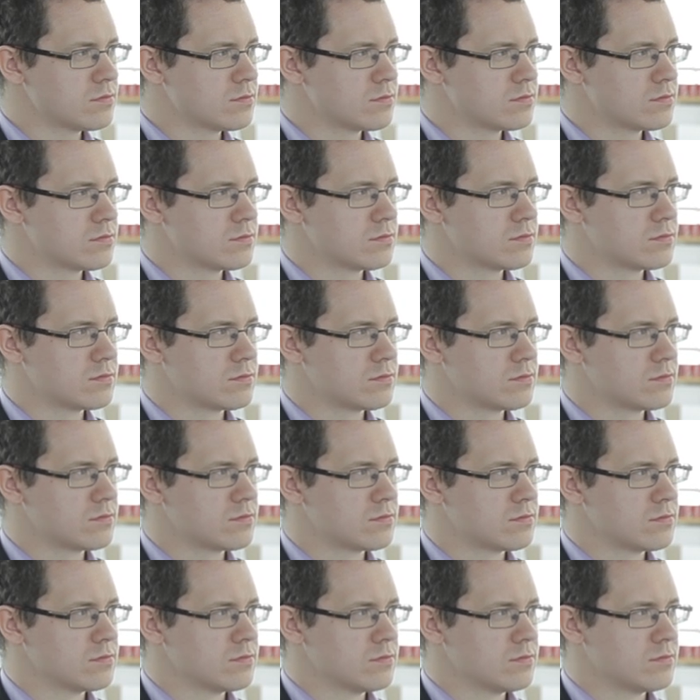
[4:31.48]

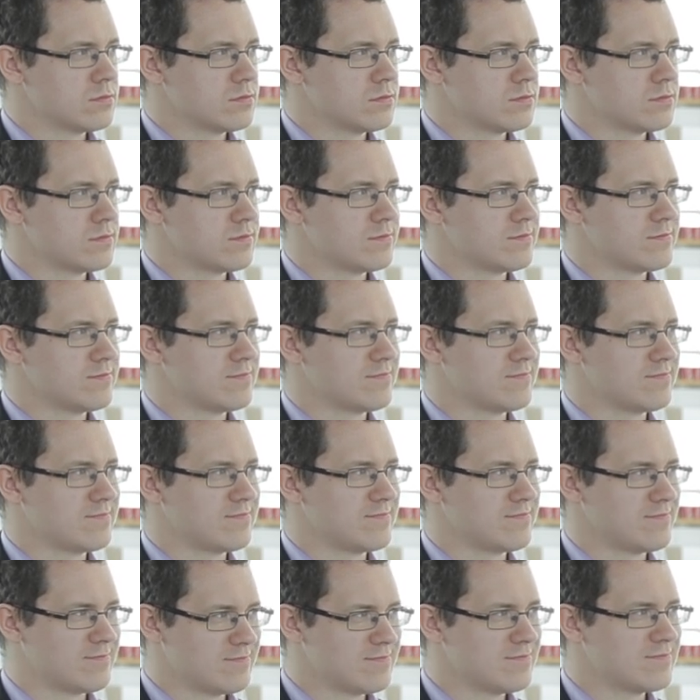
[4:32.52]

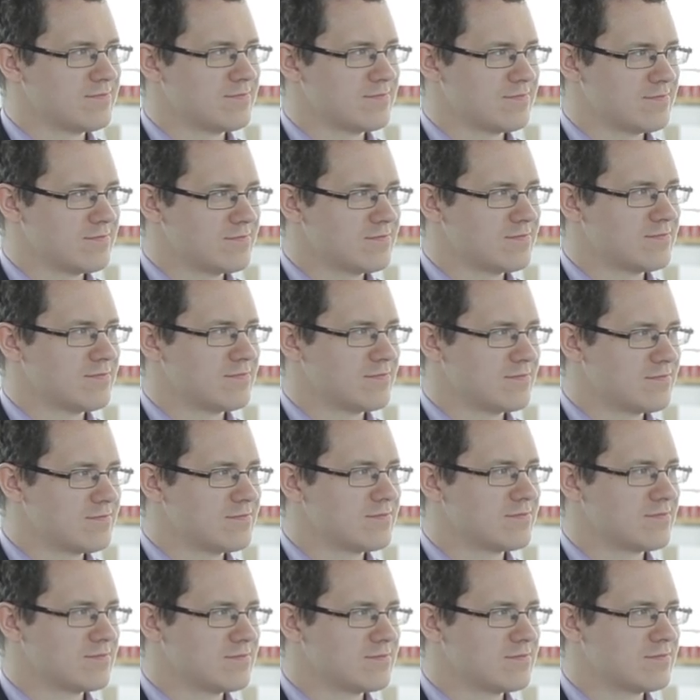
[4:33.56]

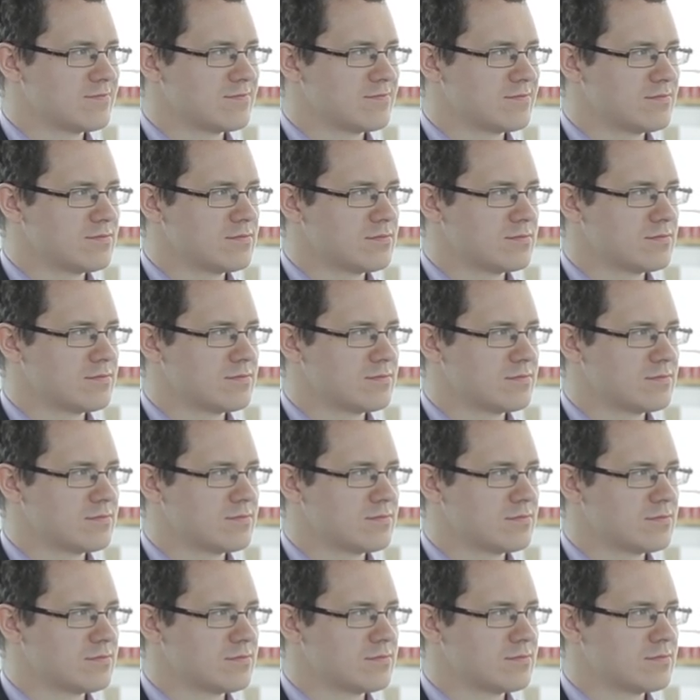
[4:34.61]

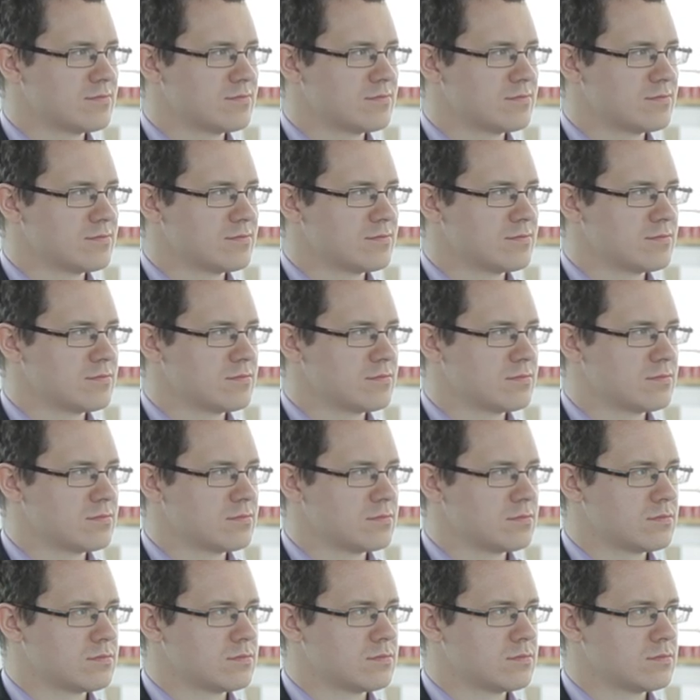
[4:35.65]

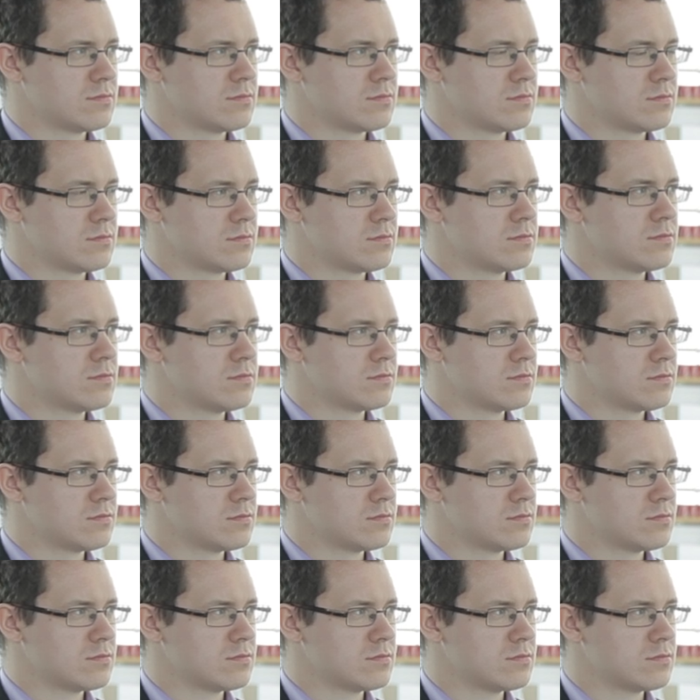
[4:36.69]

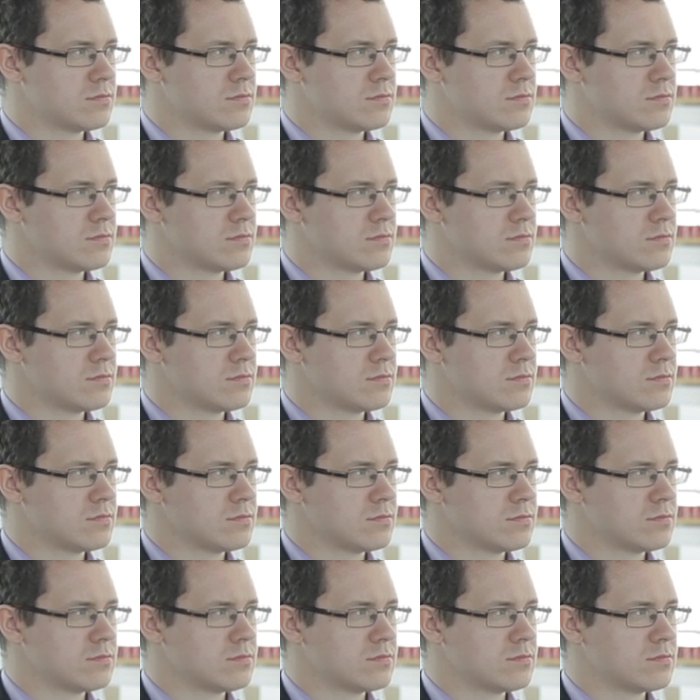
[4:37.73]
(silent)